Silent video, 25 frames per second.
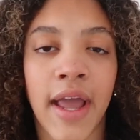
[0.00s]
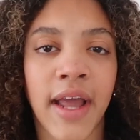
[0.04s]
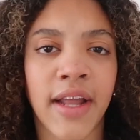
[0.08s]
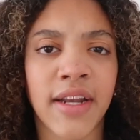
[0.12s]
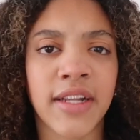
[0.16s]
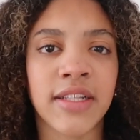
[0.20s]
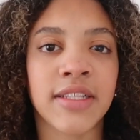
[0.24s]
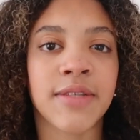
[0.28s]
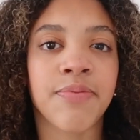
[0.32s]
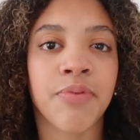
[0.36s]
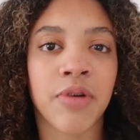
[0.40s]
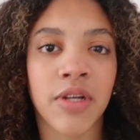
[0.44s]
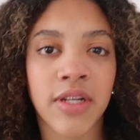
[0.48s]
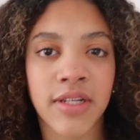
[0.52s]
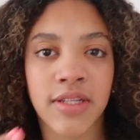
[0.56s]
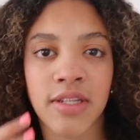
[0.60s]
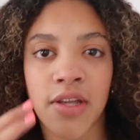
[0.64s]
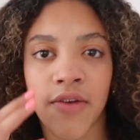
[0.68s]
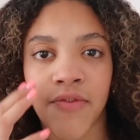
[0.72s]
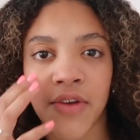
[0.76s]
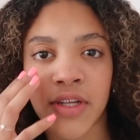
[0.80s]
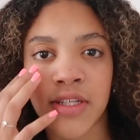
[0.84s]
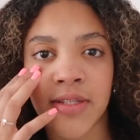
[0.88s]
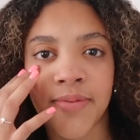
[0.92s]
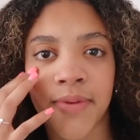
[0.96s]
And it's pretty
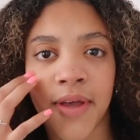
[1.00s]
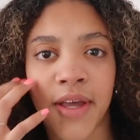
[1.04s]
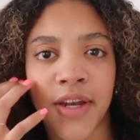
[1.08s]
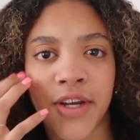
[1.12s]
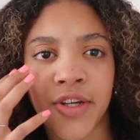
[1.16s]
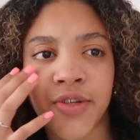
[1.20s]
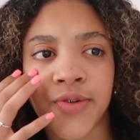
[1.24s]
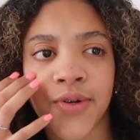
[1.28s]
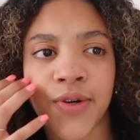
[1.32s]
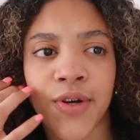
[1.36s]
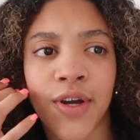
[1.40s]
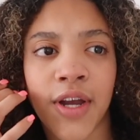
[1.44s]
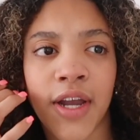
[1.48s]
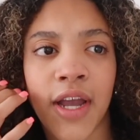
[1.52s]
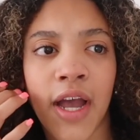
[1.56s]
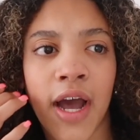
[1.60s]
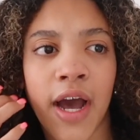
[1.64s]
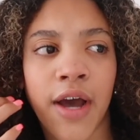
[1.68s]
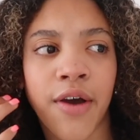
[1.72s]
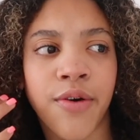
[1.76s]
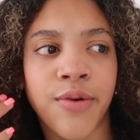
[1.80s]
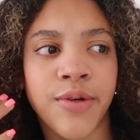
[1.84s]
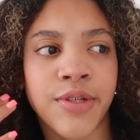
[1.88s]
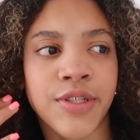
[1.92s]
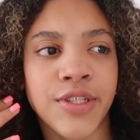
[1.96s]
self-explanatory.
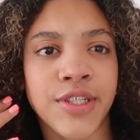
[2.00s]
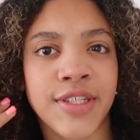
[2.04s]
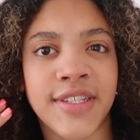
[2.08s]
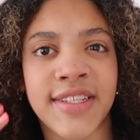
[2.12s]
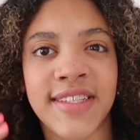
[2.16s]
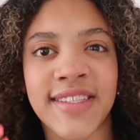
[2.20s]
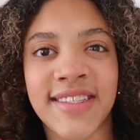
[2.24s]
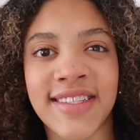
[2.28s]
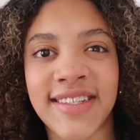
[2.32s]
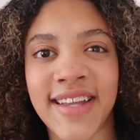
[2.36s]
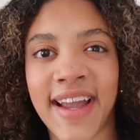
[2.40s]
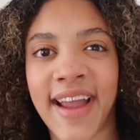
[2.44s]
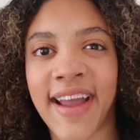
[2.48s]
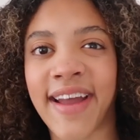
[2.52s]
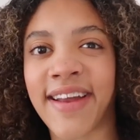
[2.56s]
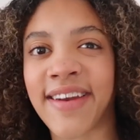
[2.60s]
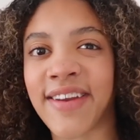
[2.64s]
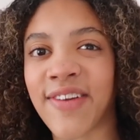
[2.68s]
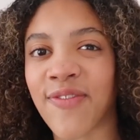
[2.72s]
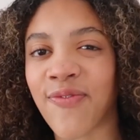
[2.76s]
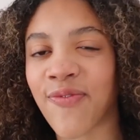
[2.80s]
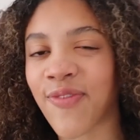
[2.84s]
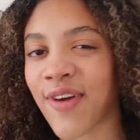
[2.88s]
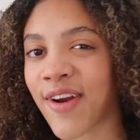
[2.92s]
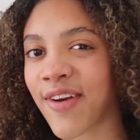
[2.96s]
I will just stand
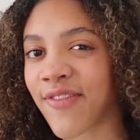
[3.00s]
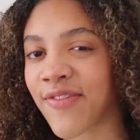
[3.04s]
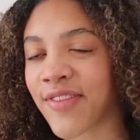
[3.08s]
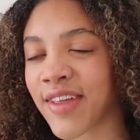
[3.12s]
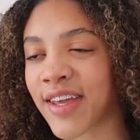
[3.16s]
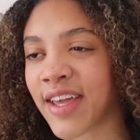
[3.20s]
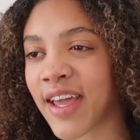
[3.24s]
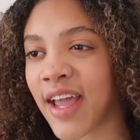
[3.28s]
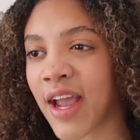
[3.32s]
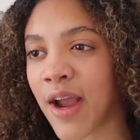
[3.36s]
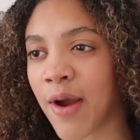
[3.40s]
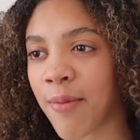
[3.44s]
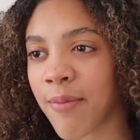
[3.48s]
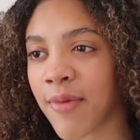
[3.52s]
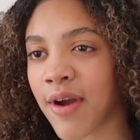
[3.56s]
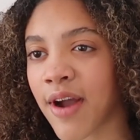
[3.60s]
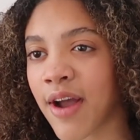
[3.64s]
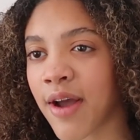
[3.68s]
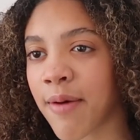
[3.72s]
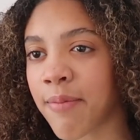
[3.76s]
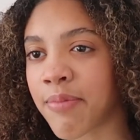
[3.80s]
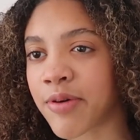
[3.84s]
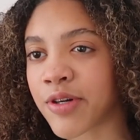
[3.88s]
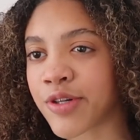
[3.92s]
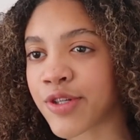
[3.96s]
in front of the
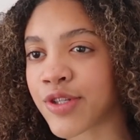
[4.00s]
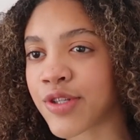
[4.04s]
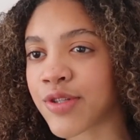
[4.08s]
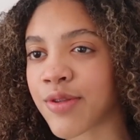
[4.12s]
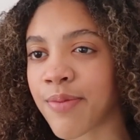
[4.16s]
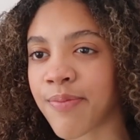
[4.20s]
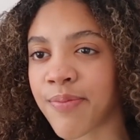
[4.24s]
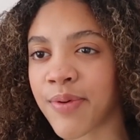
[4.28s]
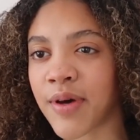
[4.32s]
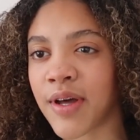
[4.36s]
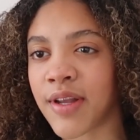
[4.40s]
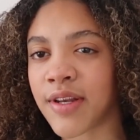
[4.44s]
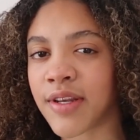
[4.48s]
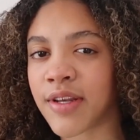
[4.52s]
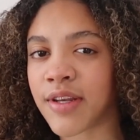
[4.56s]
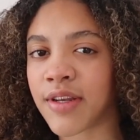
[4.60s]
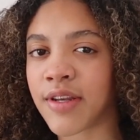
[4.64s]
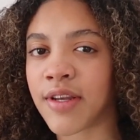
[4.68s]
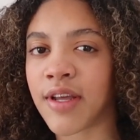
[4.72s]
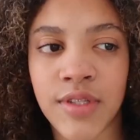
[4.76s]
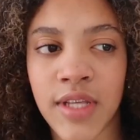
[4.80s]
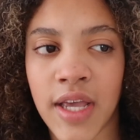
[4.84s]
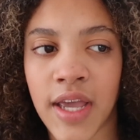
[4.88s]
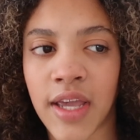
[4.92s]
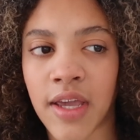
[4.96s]
camera, push the
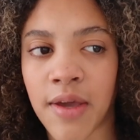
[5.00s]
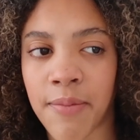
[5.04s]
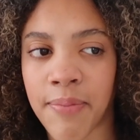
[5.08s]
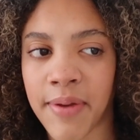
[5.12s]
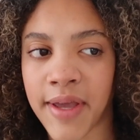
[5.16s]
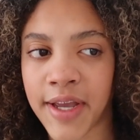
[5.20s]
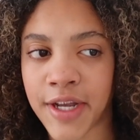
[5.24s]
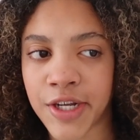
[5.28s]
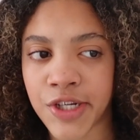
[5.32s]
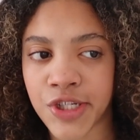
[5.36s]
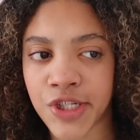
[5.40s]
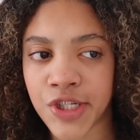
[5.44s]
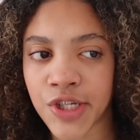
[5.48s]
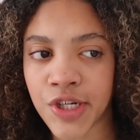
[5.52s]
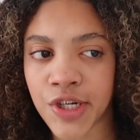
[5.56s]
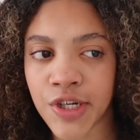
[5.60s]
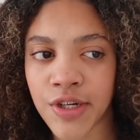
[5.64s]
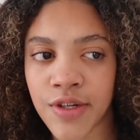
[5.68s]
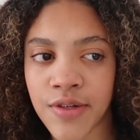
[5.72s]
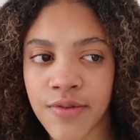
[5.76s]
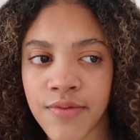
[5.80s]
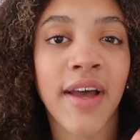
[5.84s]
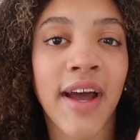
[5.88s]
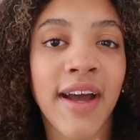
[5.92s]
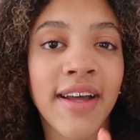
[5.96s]
button, take a
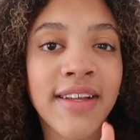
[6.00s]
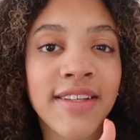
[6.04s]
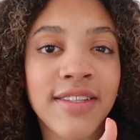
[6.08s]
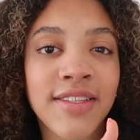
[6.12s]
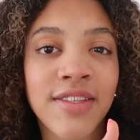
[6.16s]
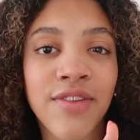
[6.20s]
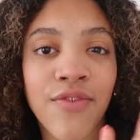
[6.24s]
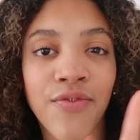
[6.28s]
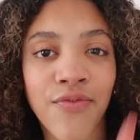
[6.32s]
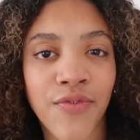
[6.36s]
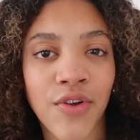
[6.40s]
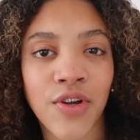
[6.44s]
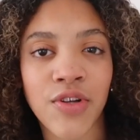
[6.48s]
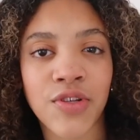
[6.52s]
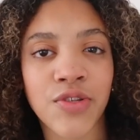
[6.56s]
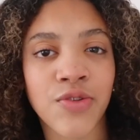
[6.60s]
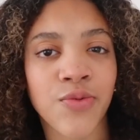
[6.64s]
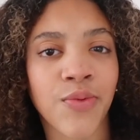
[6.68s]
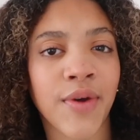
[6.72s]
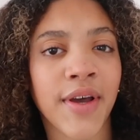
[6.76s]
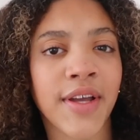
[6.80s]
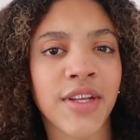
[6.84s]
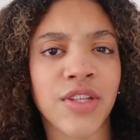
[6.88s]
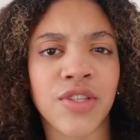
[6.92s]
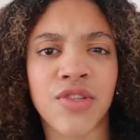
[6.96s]
picture. That is the first
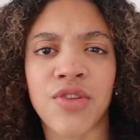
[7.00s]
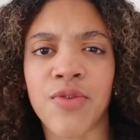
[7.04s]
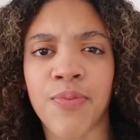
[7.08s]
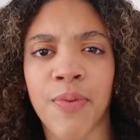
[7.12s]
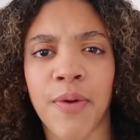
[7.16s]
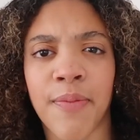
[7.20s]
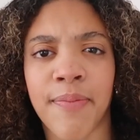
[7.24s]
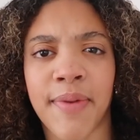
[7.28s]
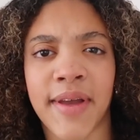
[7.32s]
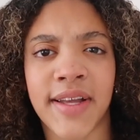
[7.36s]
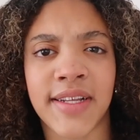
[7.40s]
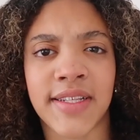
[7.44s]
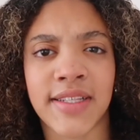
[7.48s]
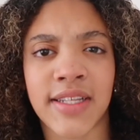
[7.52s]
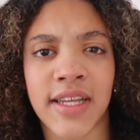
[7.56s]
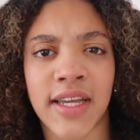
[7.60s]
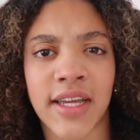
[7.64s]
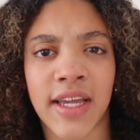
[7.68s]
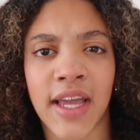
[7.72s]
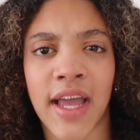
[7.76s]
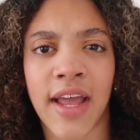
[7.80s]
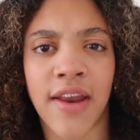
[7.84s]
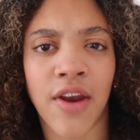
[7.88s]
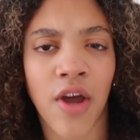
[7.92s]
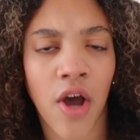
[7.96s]
way, super
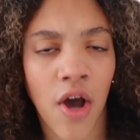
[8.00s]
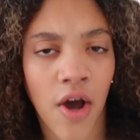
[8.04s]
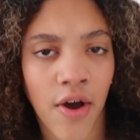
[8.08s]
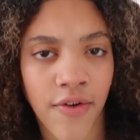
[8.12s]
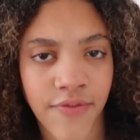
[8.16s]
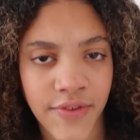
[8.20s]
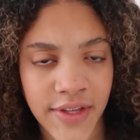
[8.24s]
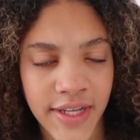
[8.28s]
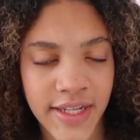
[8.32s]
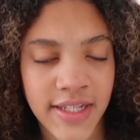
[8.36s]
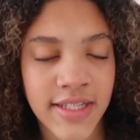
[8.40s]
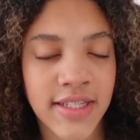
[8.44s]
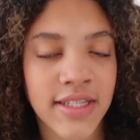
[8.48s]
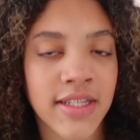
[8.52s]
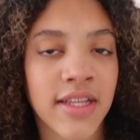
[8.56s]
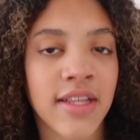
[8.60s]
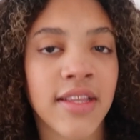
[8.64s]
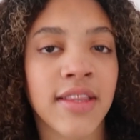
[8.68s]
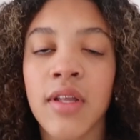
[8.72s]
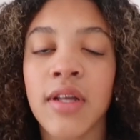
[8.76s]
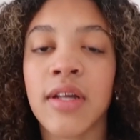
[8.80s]
basic and obvious.